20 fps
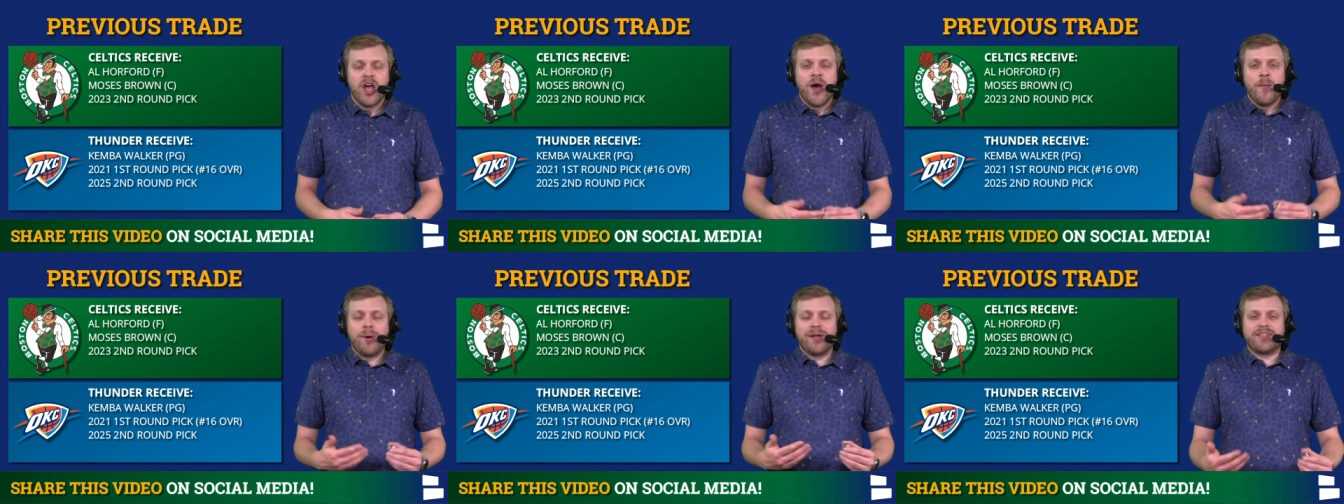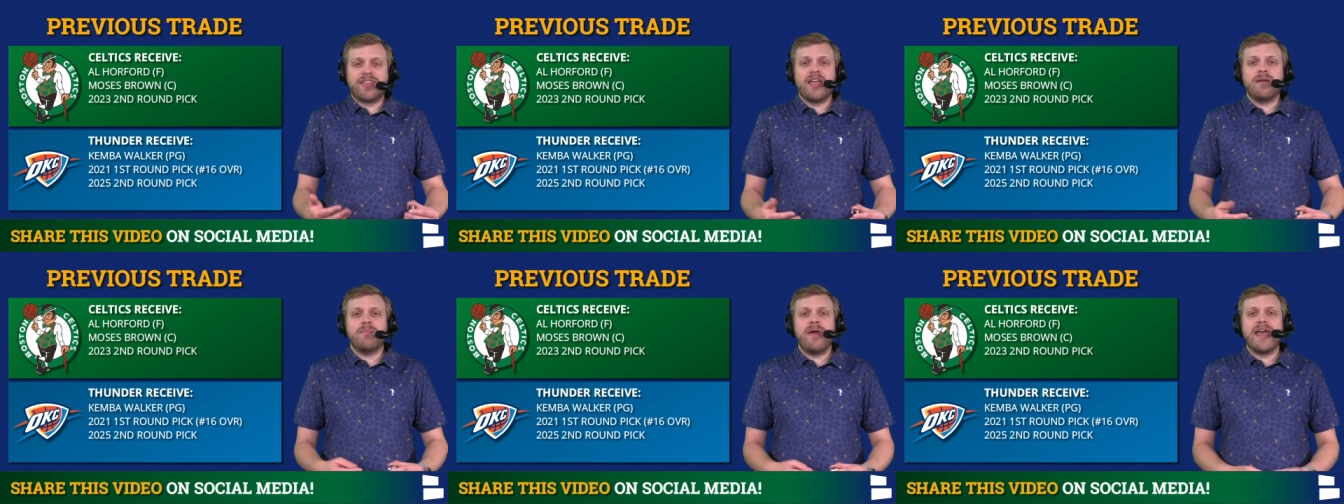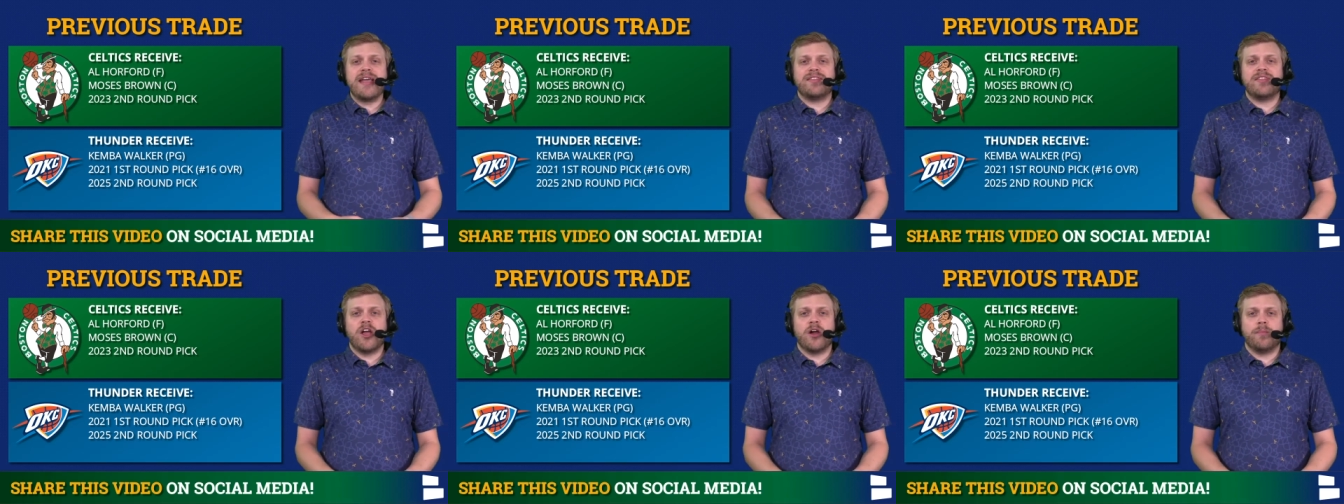but they
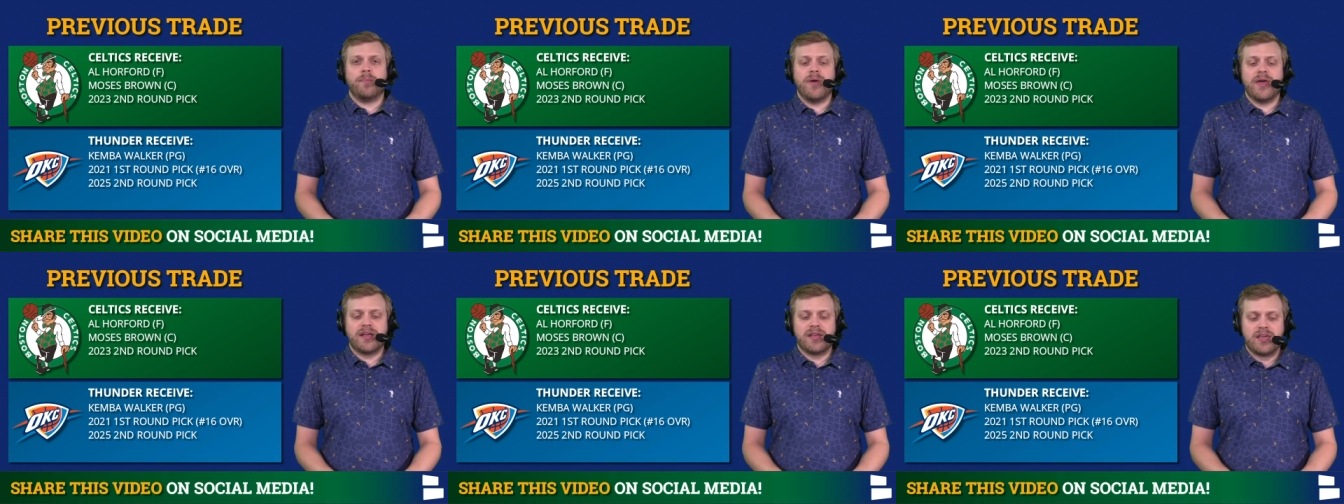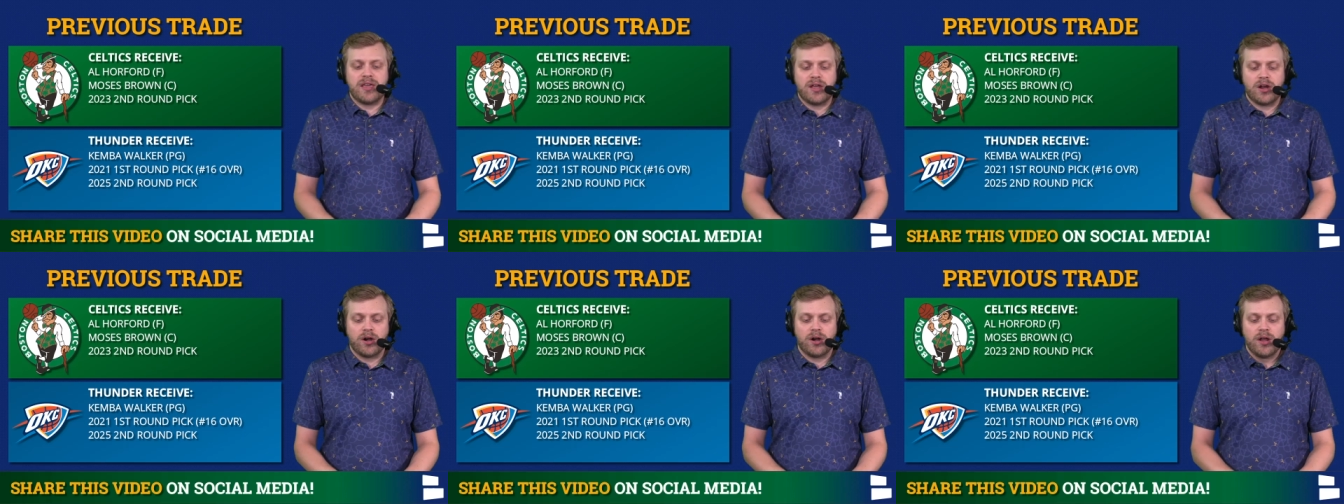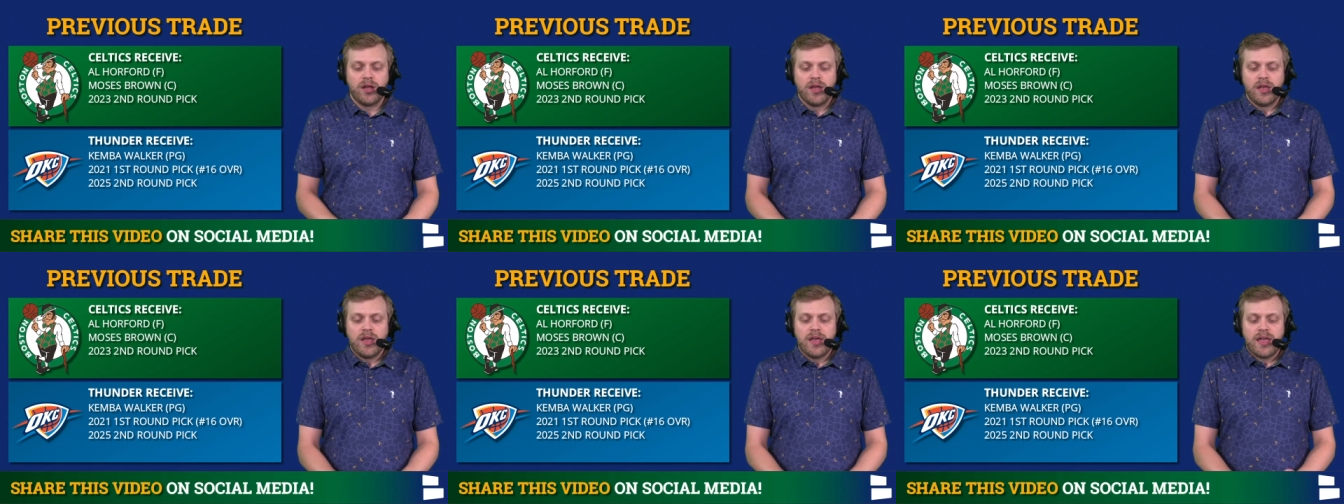make their pick here
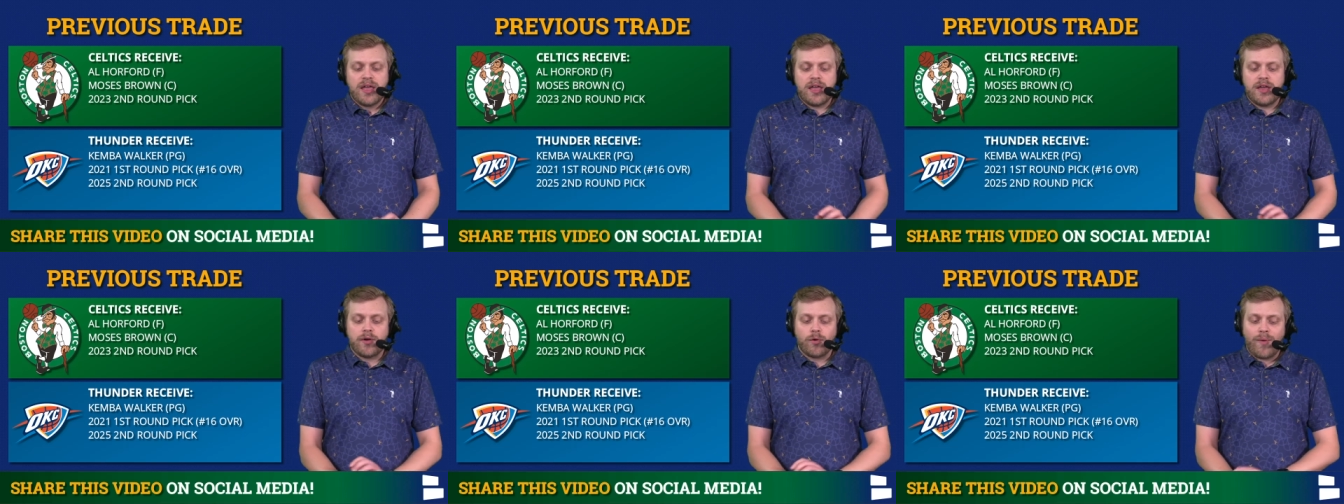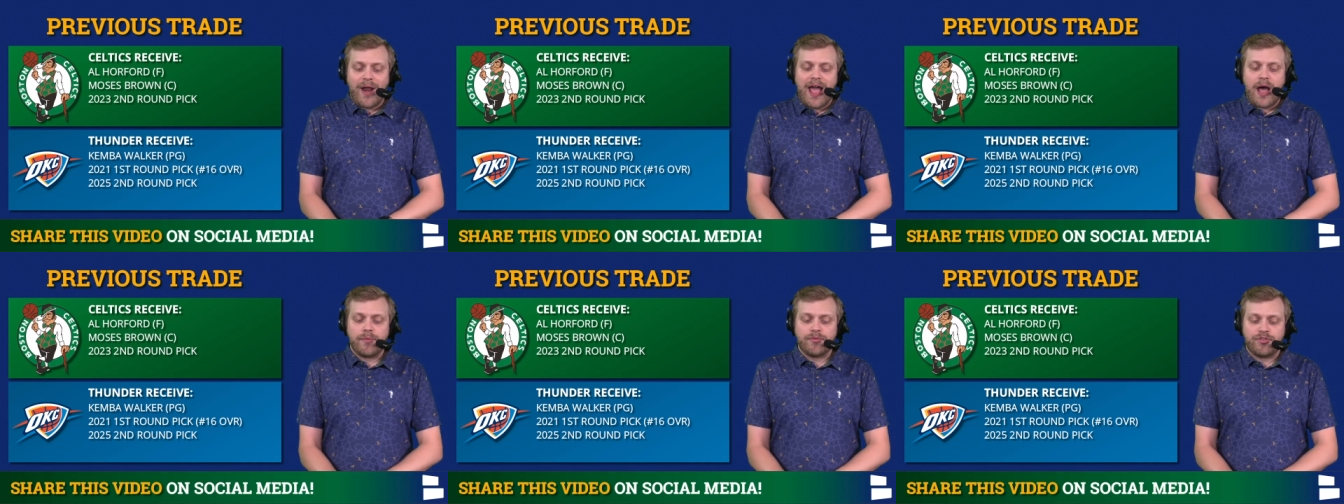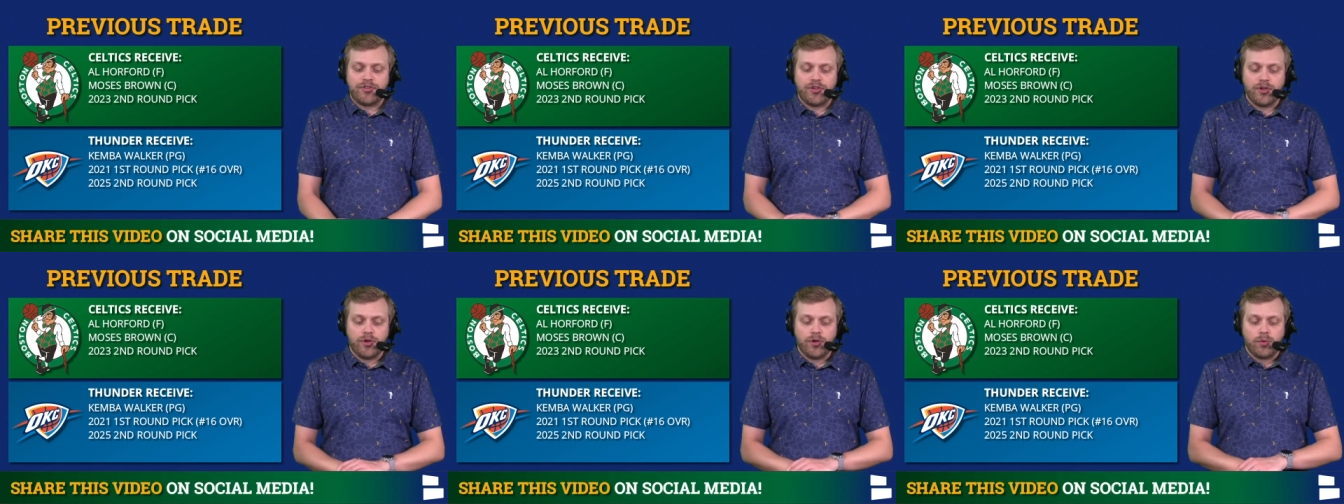in round
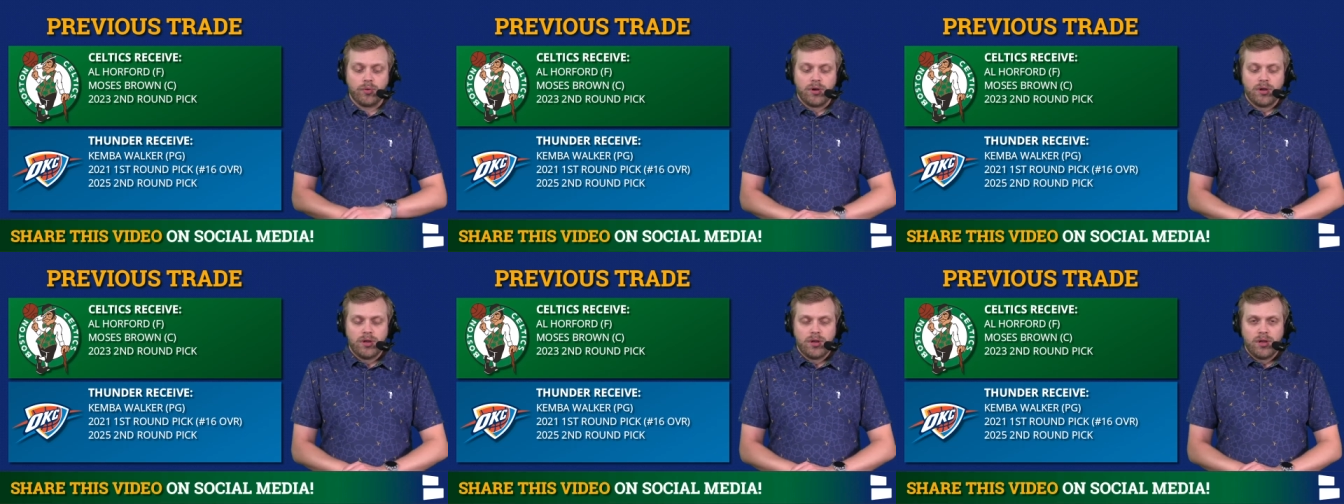two,